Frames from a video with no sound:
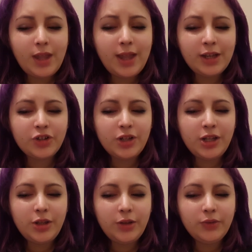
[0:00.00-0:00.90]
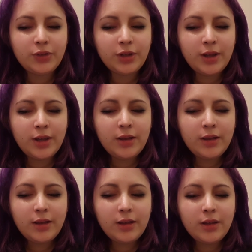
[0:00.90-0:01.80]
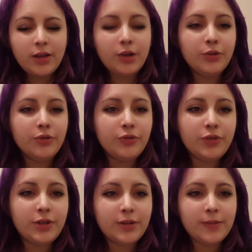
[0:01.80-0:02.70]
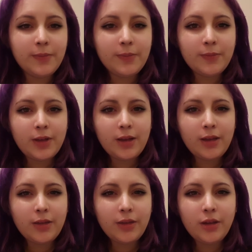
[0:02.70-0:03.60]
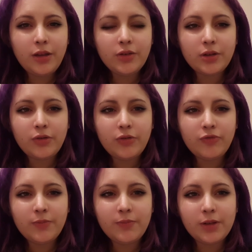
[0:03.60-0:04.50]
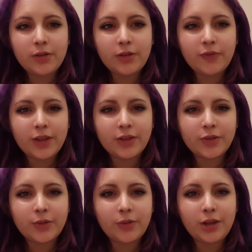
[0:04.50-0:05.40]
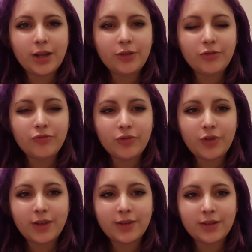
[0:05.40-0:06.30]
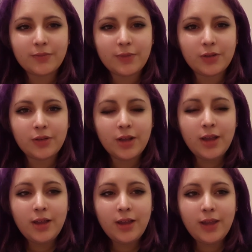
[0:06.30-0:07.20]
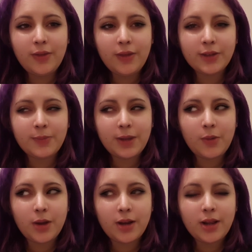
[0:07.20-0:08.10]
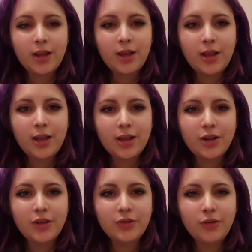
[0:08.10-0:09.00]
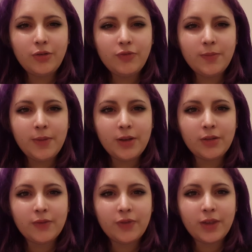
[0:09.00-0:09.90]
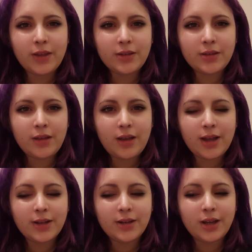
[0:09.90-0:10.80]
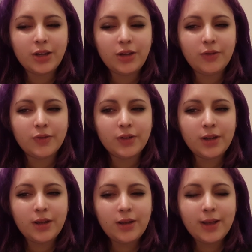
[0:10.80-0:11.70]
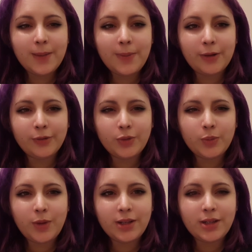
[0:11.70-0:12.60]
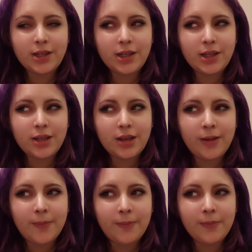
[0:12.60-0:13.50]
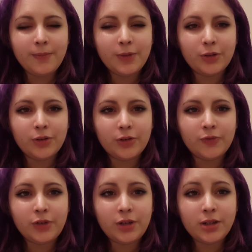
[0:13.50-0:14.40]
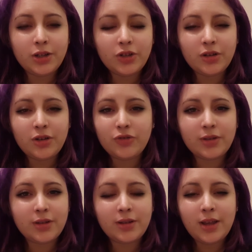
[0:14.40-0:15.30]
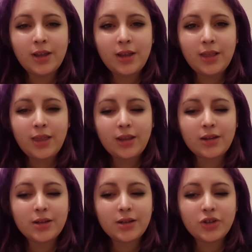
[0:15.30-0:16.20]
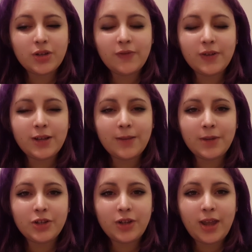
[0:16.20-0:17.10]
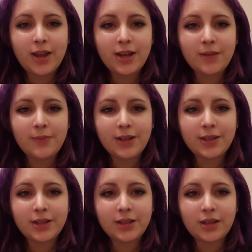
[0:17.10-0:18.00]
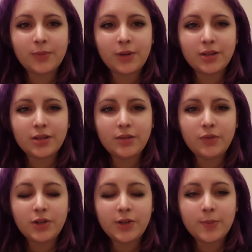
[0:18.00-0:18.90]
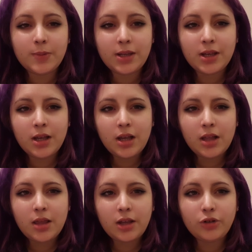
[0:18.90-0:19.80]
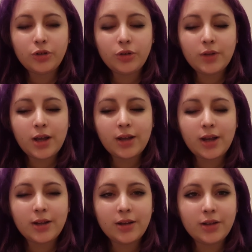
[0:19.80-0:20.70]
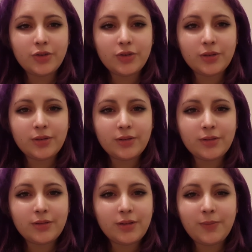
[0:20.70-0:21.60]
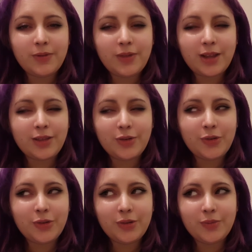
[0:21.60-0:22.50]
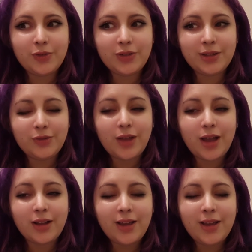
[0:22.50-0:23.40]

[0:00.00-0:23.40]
I actually used 100 ml of this, so you get 236 ml in this big one, and I used 100 ml of this, and I used about 20 ml of conditioner, just like a conditioner for damaged hair, and I mixed it together because I didn't want it to be like too dark, and it just the color was still dark,